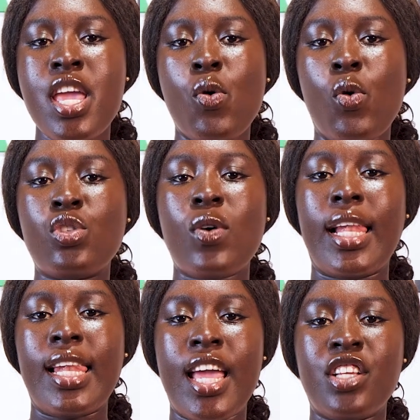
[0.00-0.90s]
He also
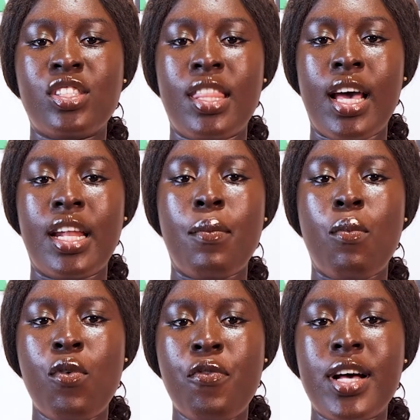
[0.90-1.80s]
alleged that the
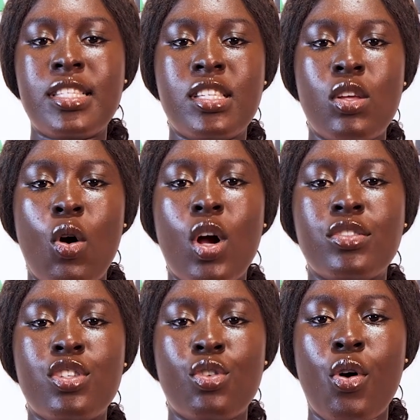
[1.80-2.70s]
buffer stock
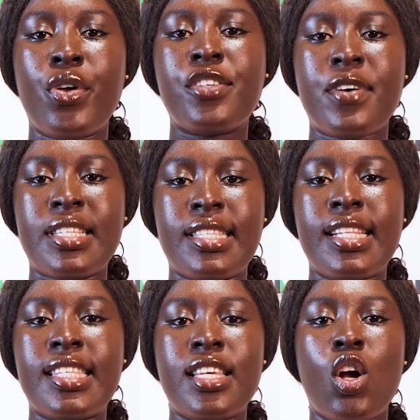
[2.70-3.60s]
storage
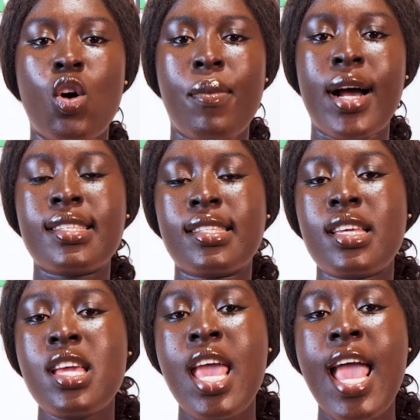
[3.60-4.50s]
facility in
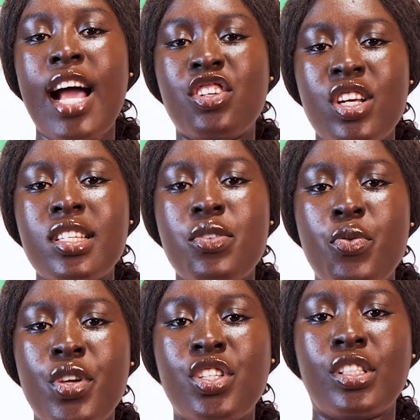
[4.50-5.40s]
Kumasi, Ashanti
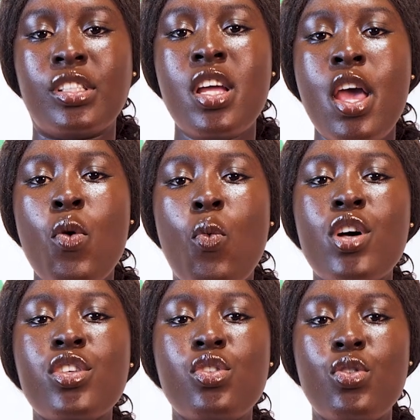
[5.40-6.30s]
region,
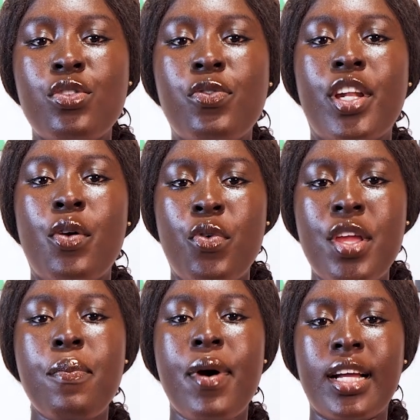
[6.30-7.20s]
was used for the
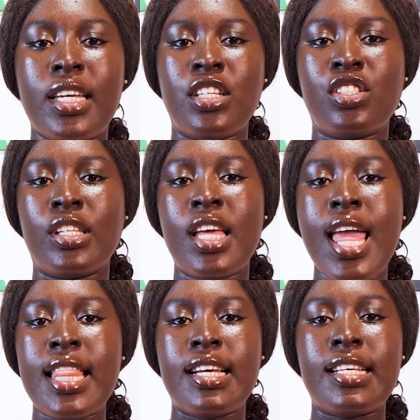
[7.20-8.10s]
repackaging.
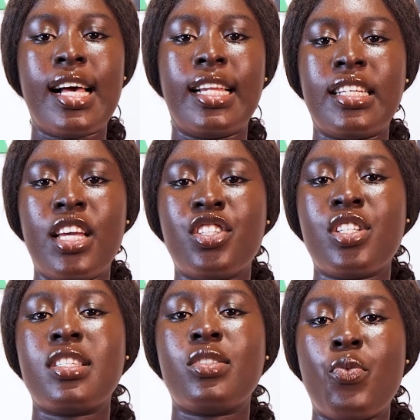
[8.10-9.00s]
These
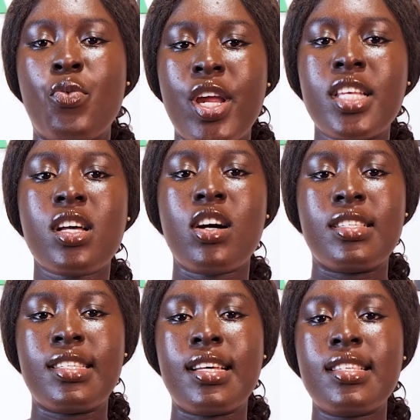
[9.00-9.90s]
allegations raise
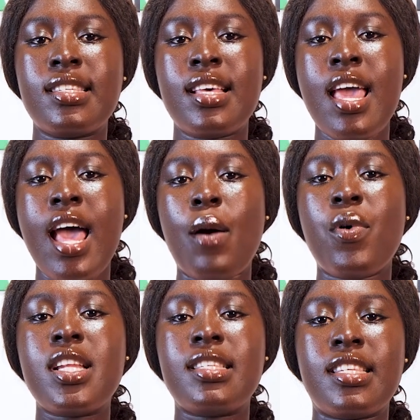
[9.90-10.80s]
concerns
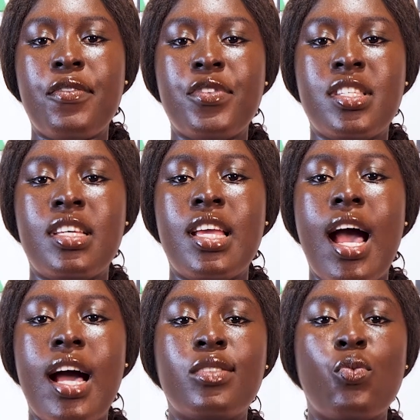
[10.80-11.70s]
about the safety
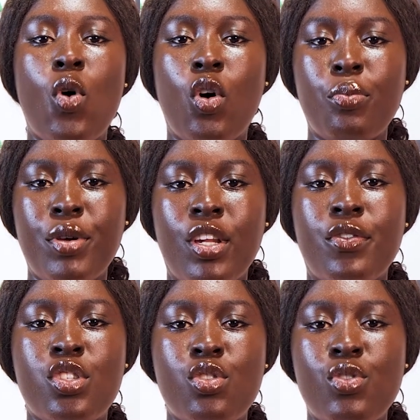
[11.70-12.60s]
and well-being of
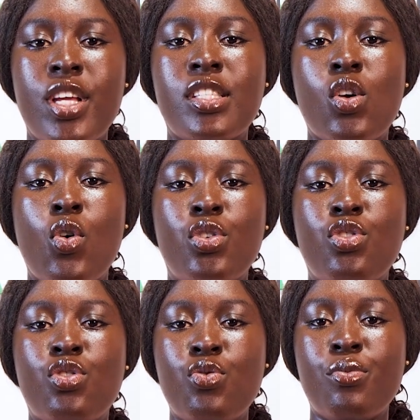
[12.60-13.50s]
students
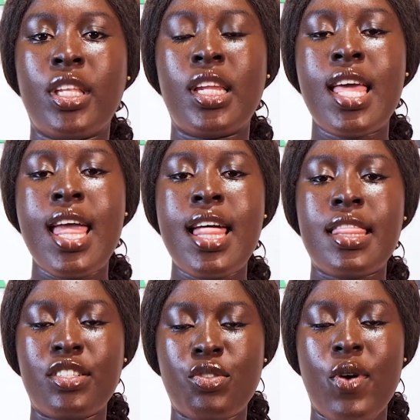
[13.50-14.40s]
consuming
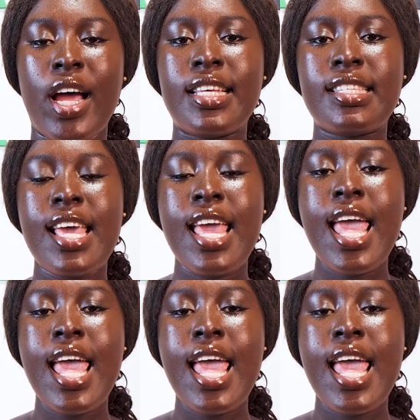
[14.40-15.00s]
this rice.